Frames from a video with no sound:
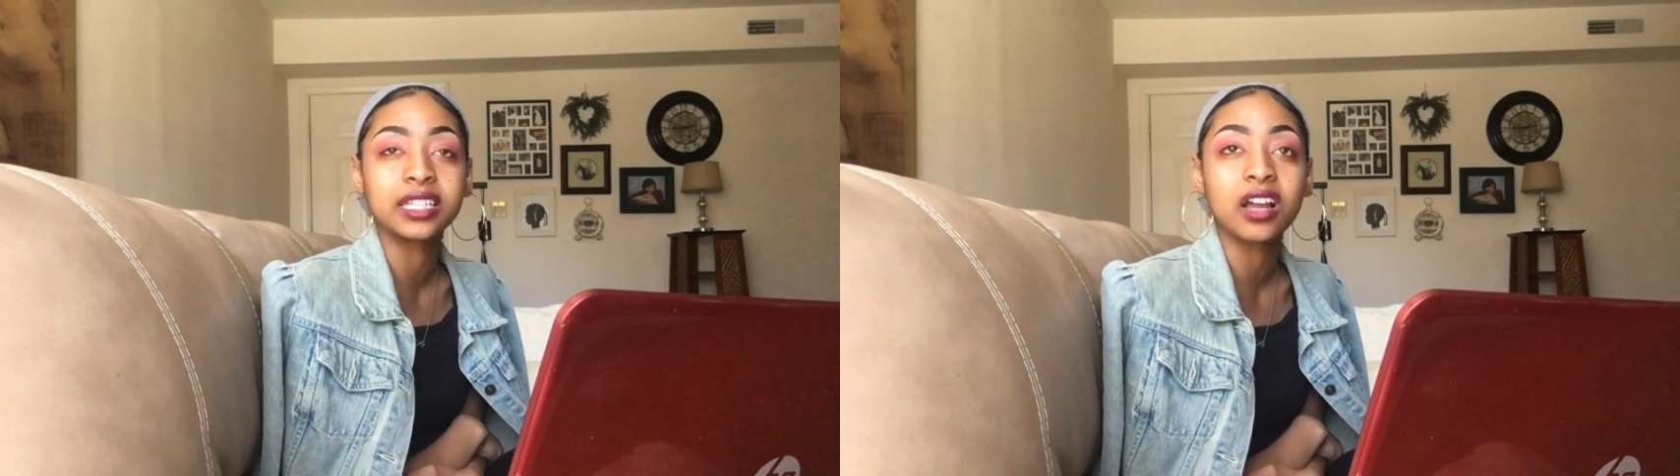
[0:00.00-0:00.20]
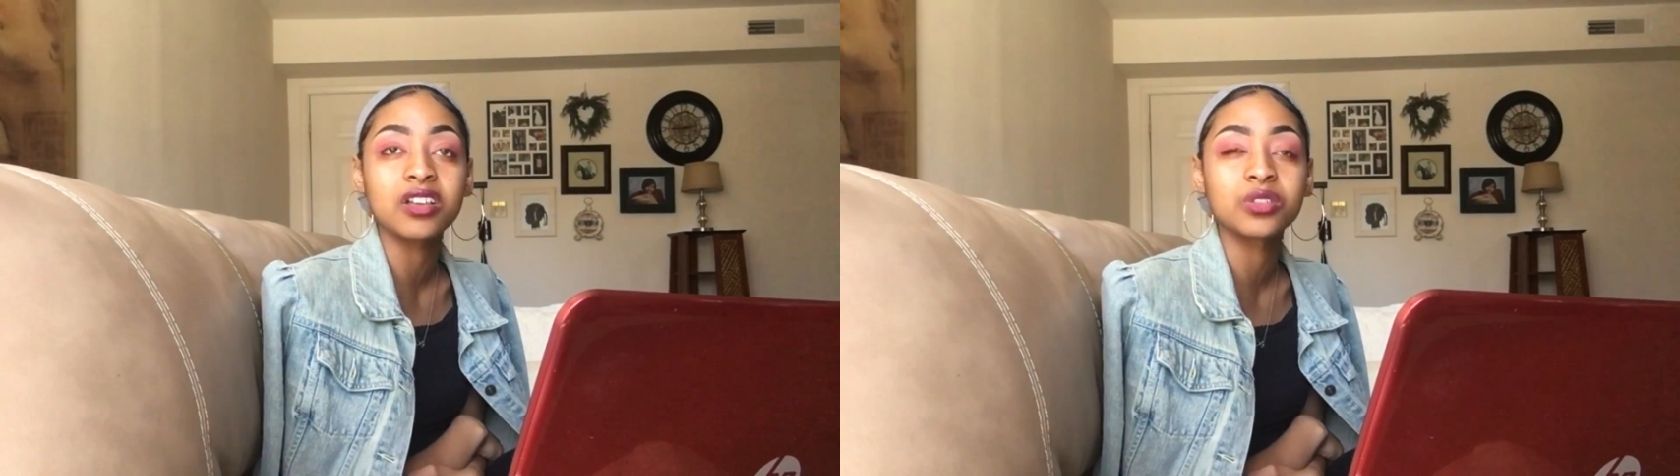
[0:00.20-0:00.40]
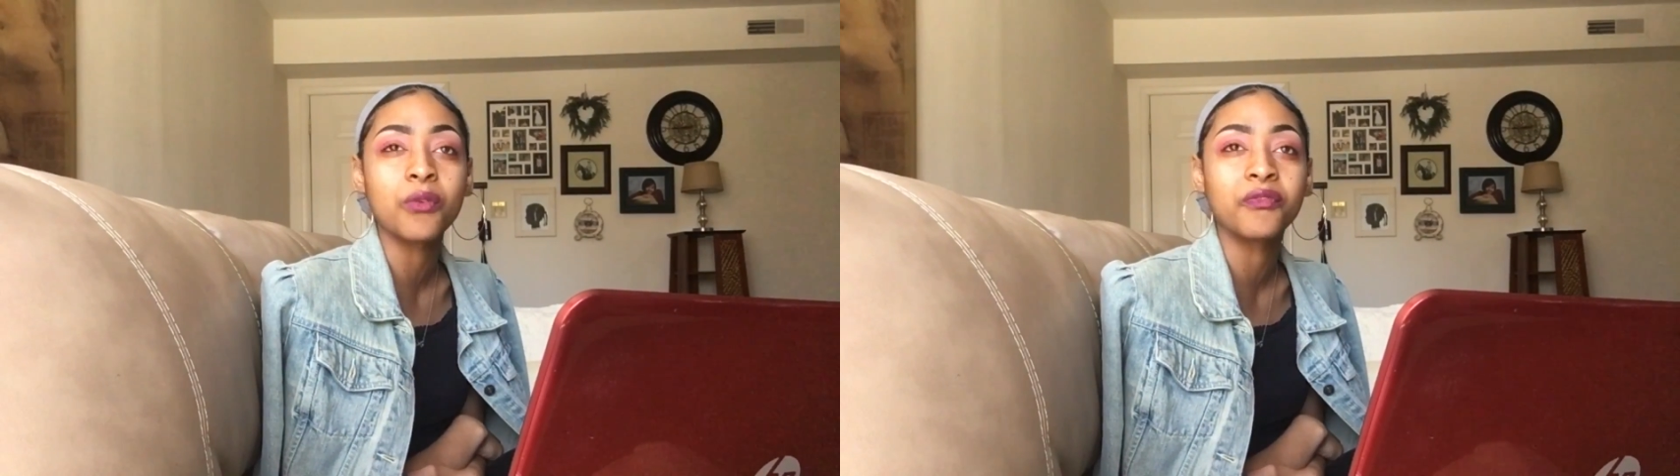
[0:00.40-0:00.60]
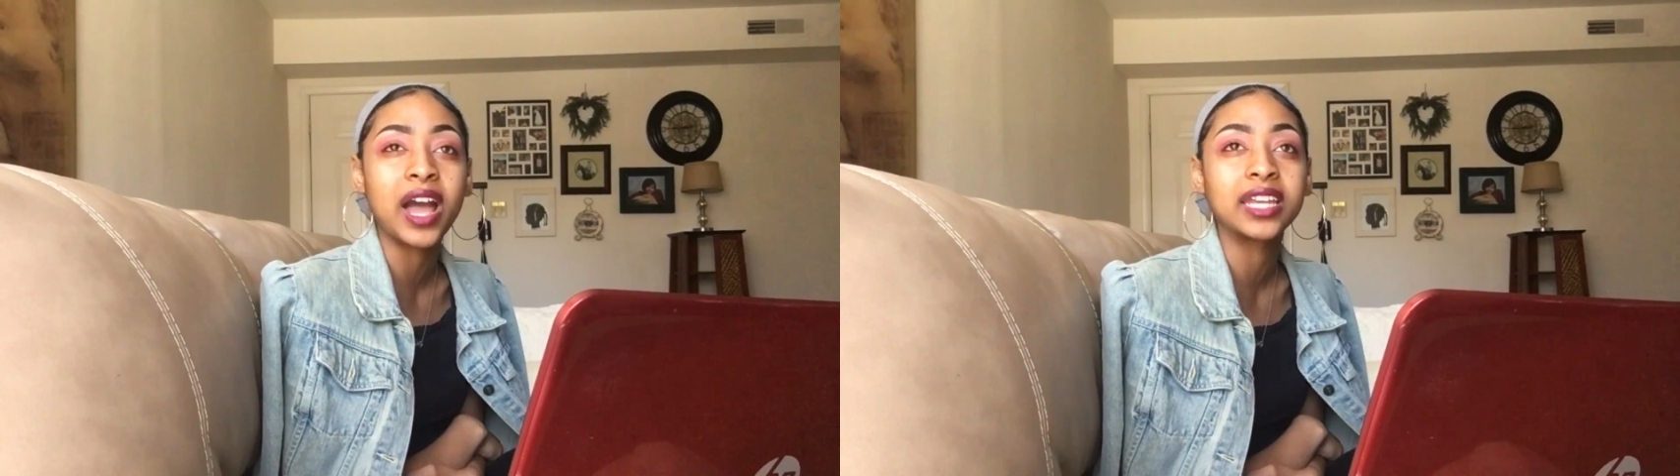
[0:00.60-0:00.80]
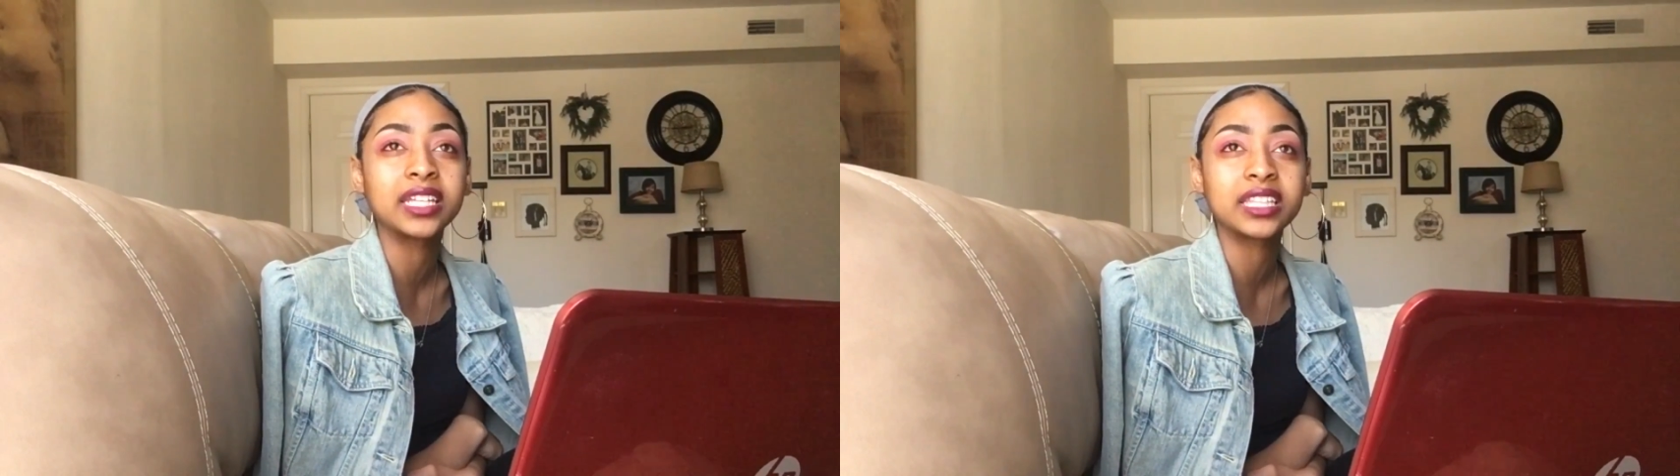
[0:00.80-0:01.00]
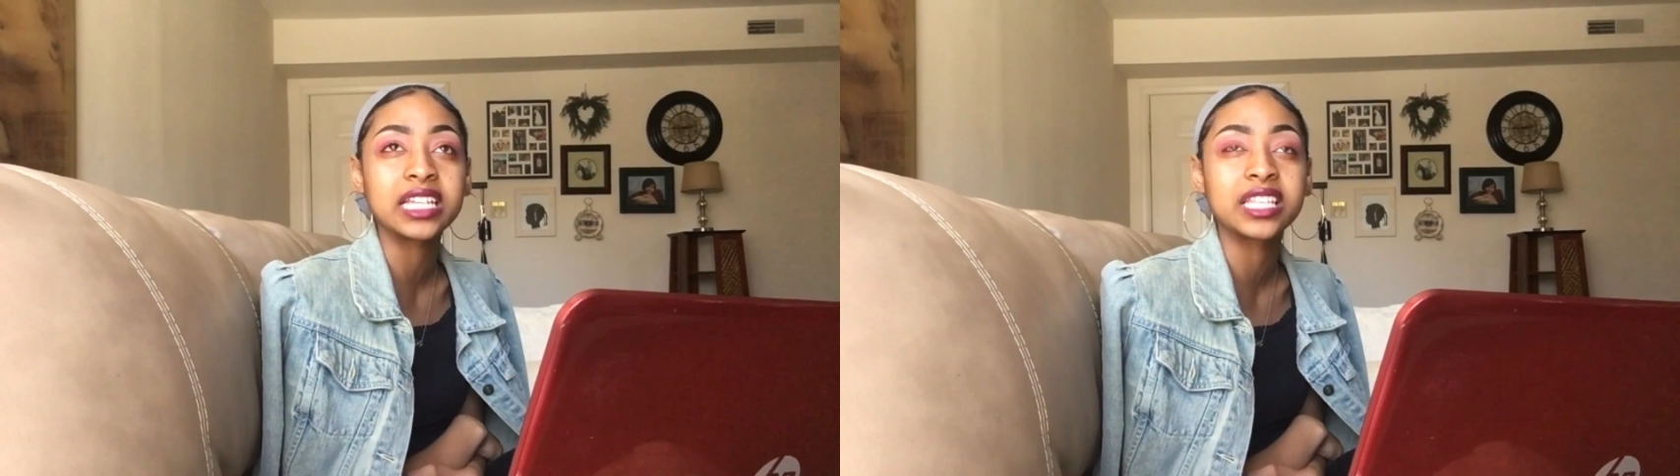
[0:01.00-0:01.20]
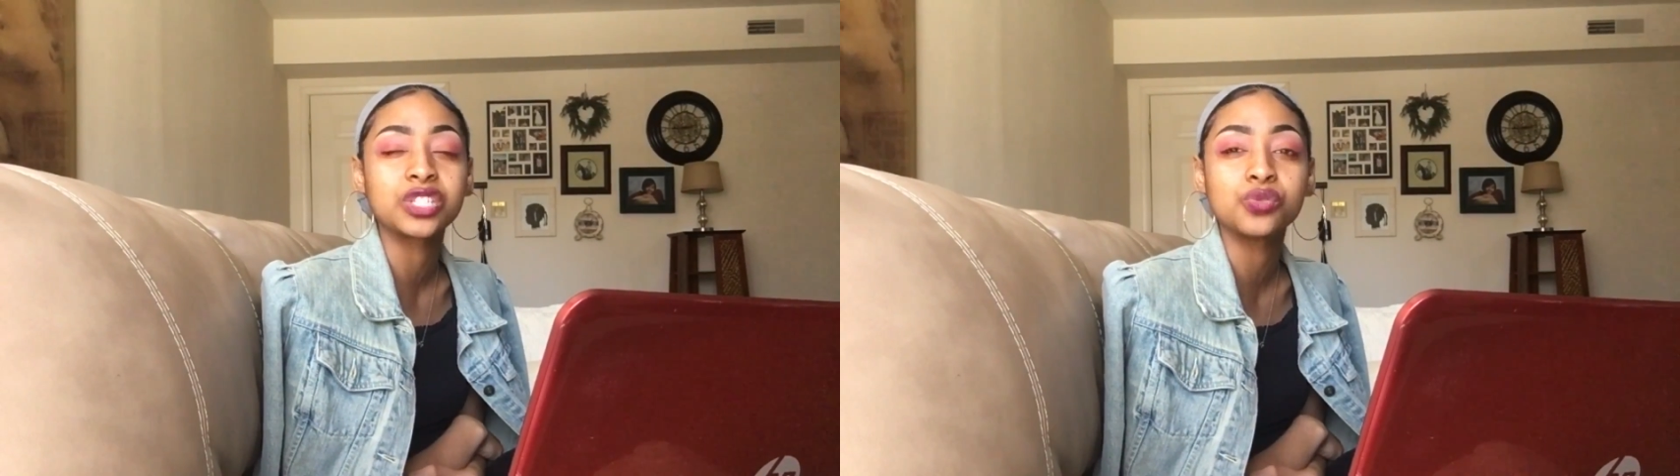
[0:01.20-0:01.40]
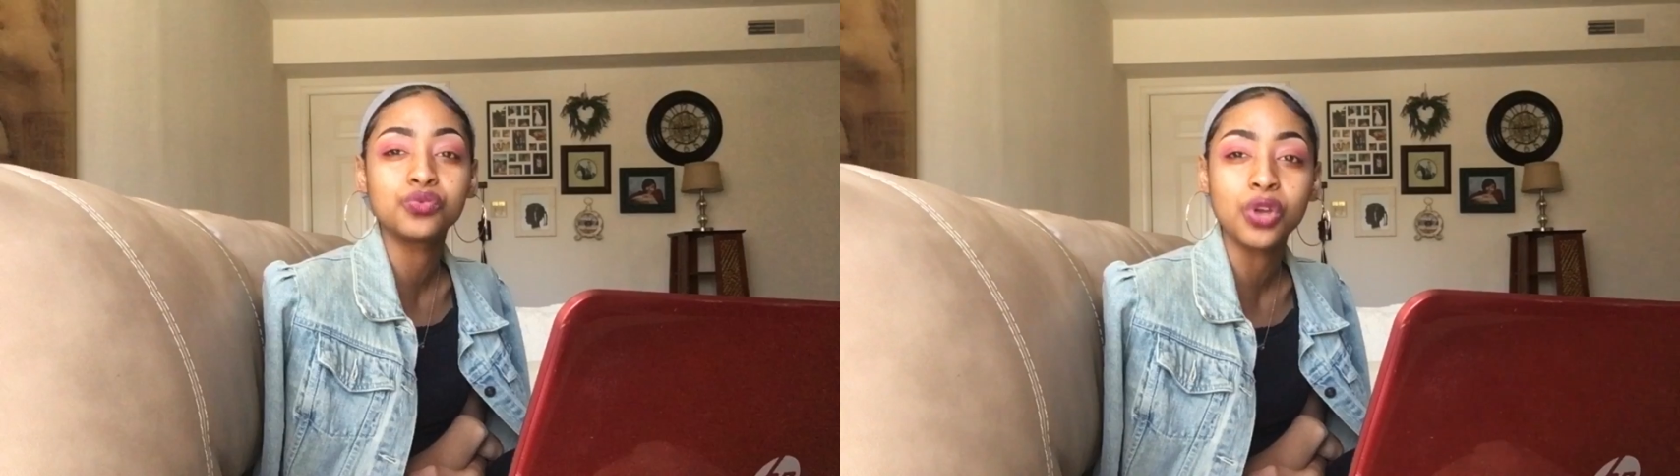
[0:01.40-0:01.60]
Then also finding things
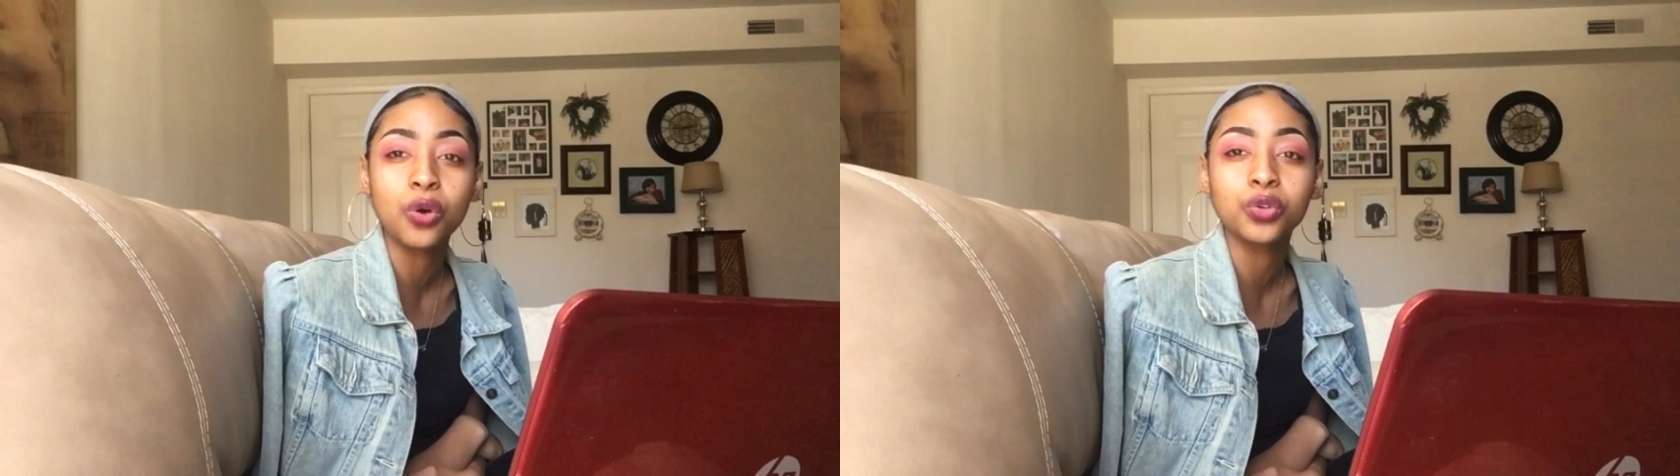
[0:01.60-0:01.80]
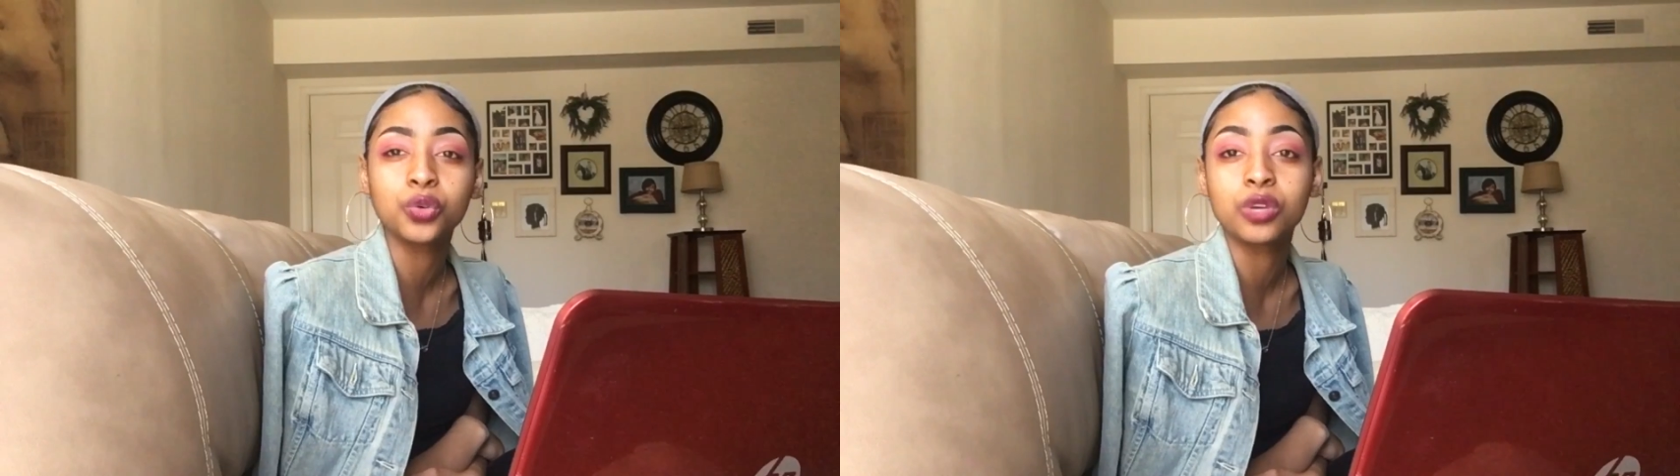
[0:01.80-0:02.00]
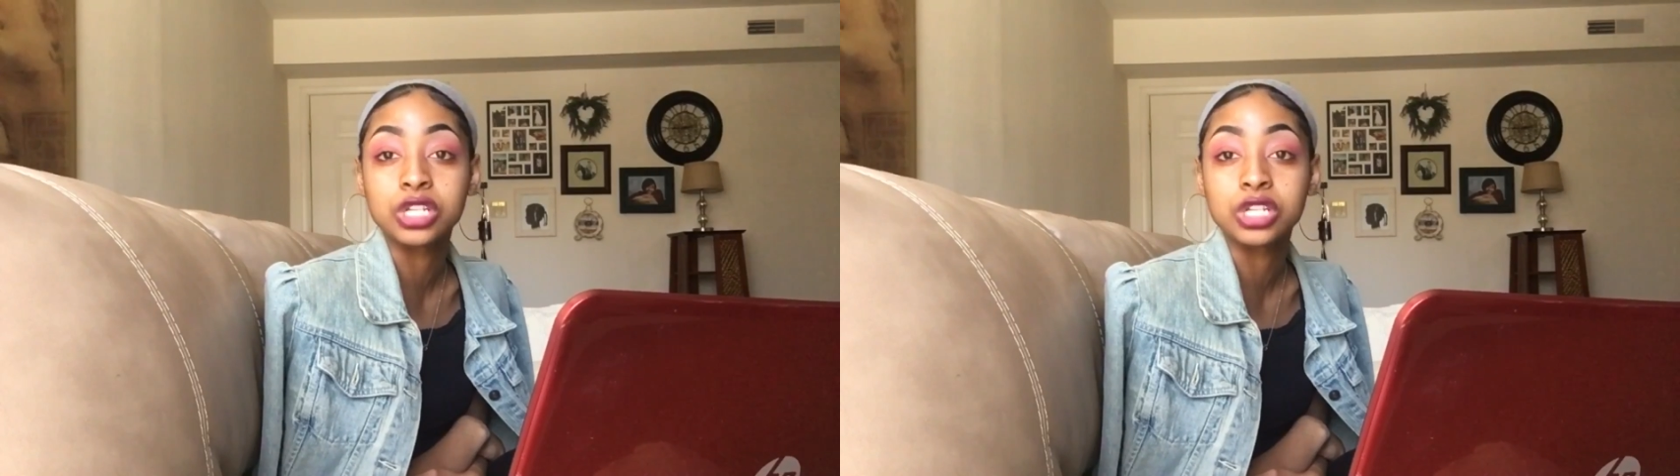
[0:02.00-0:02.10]
that you know you